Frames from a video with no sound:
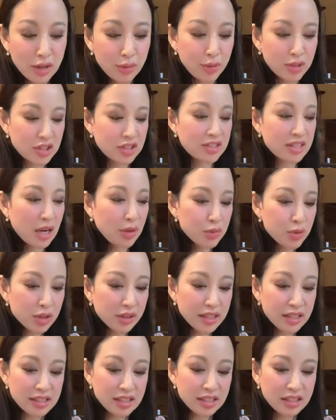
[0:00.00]
which is that
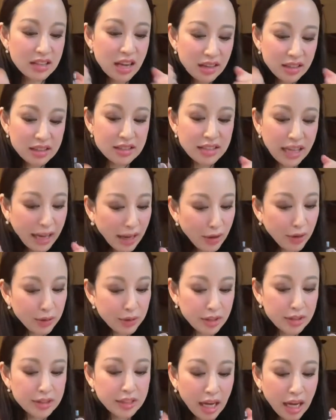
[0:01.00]
really stuck
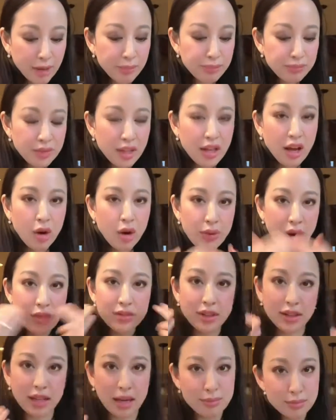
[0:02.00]
down gum around
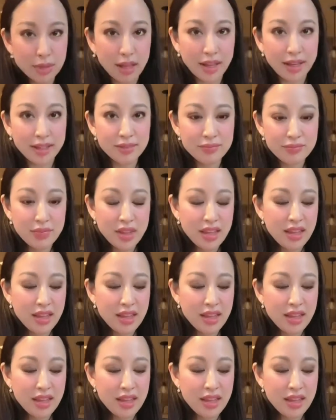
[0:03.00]
the gum line,